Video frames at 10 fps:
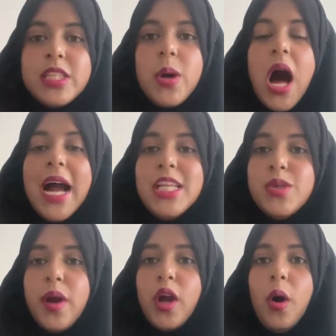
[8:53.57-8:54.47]
so I
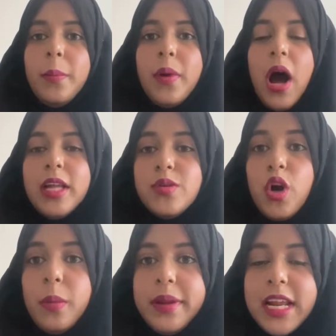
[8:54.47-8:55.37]
do a
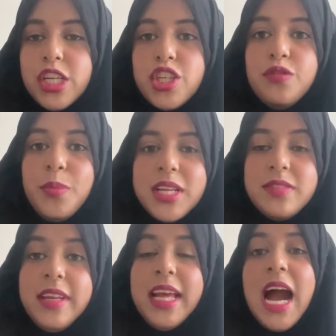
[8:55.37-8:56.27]
combination of
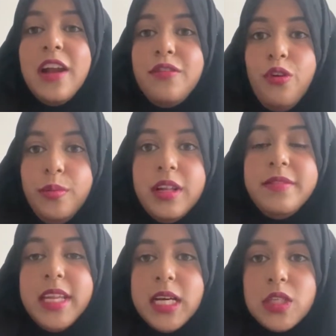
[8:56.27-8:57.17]
breastfeeding and formula
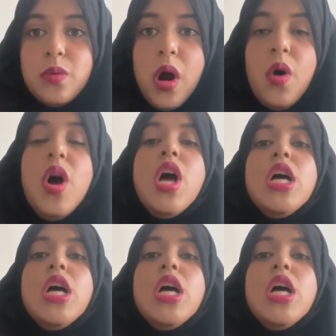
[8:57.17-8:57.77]
feeding as well.